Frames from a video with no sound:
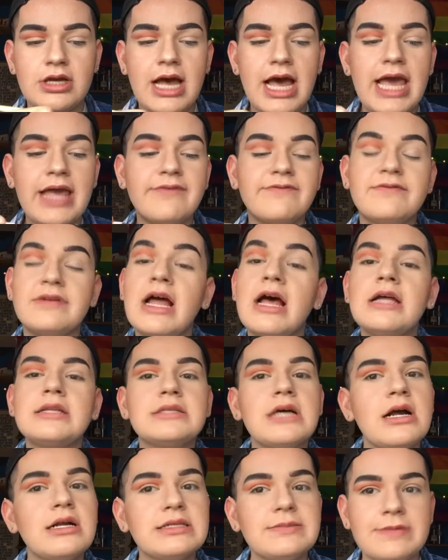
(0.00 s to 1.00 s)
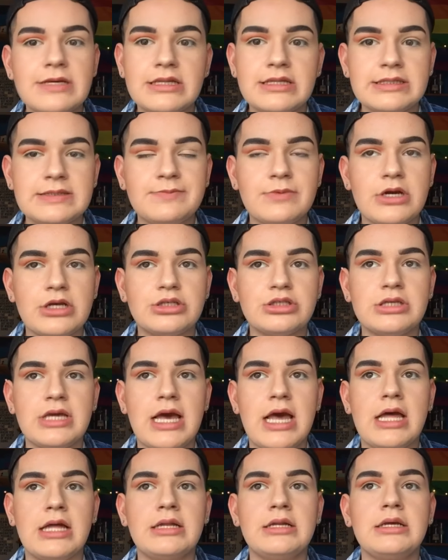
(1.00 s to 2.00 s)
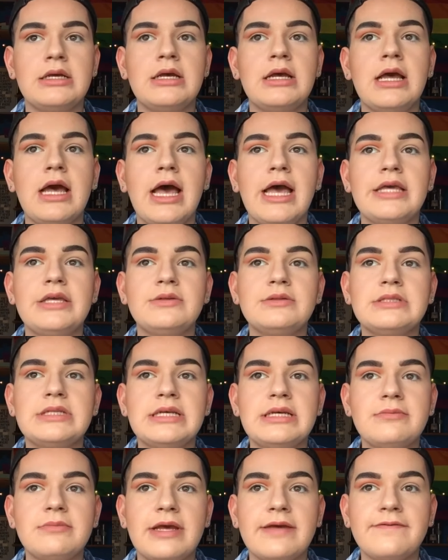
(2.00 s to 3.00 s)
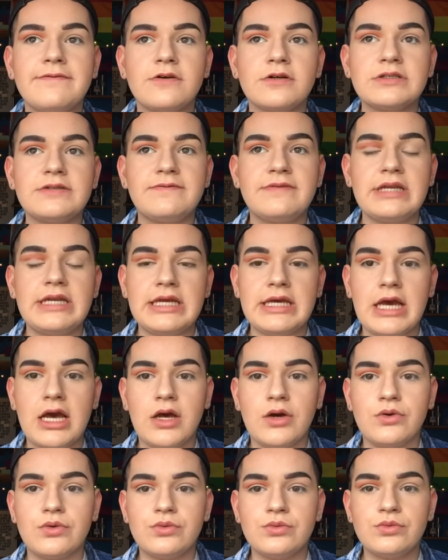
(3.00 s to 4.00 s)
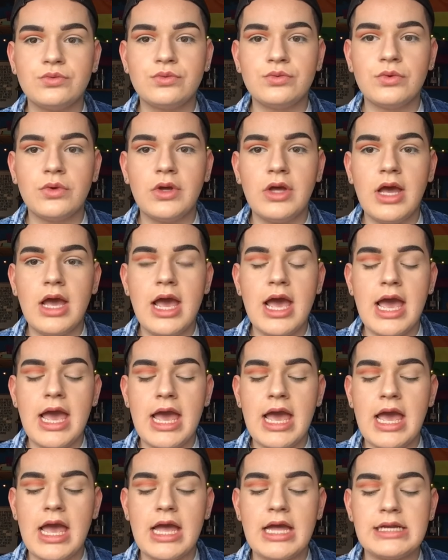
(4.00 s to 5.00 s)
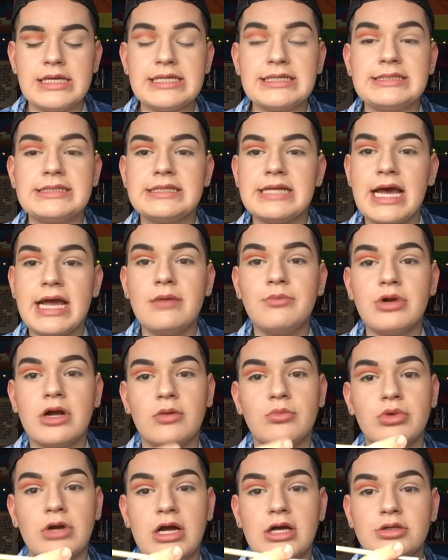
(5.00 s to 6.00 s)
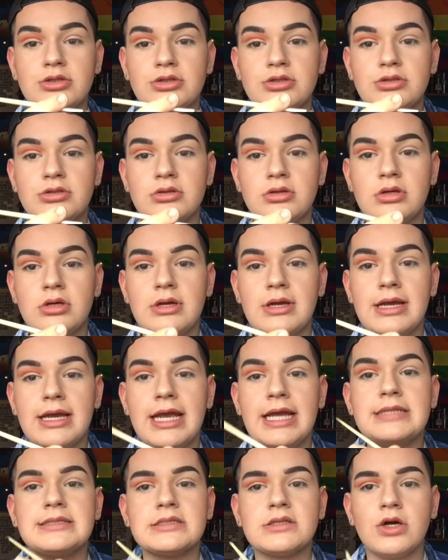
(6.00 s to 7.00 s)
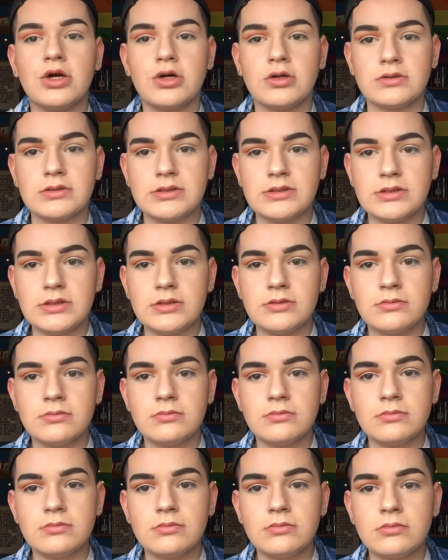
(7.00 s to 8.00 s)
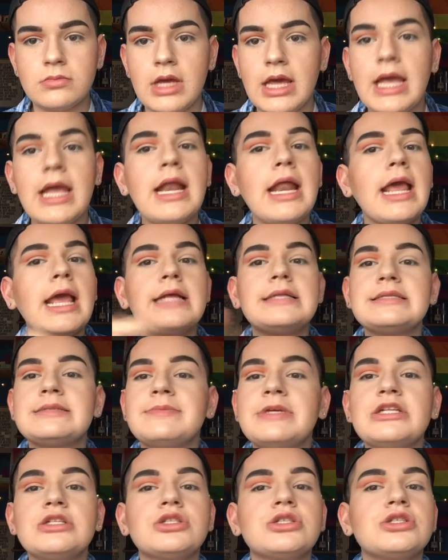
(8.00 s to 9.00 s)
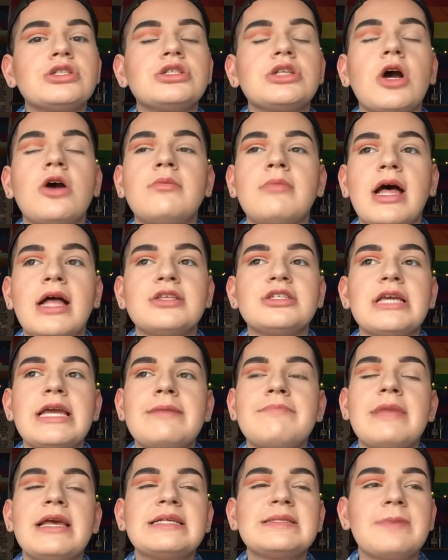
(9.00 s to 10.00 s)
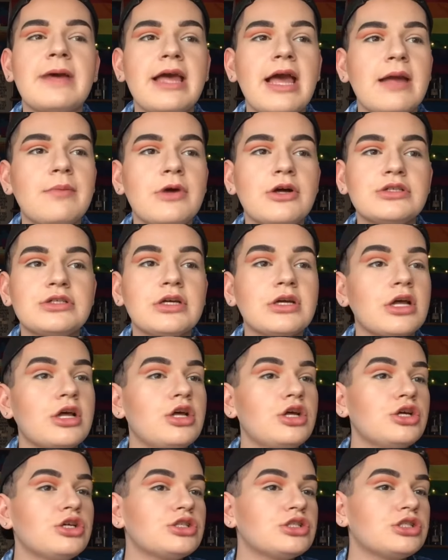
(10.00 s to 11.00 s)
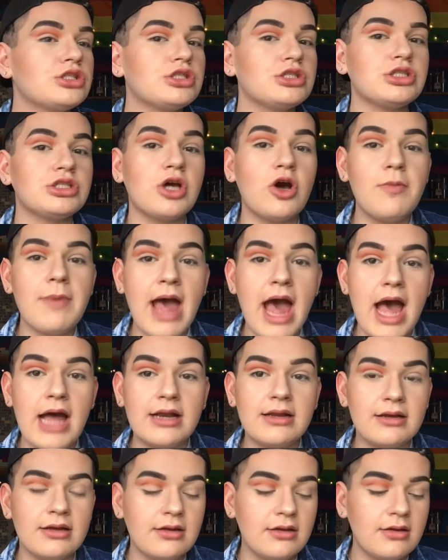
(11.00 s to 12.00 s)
I've not talked about this brush yet. I used it in my first video, and it's an eyebrow brush. It's cursed. It hates me so much. It makes my eyebrows look so bad.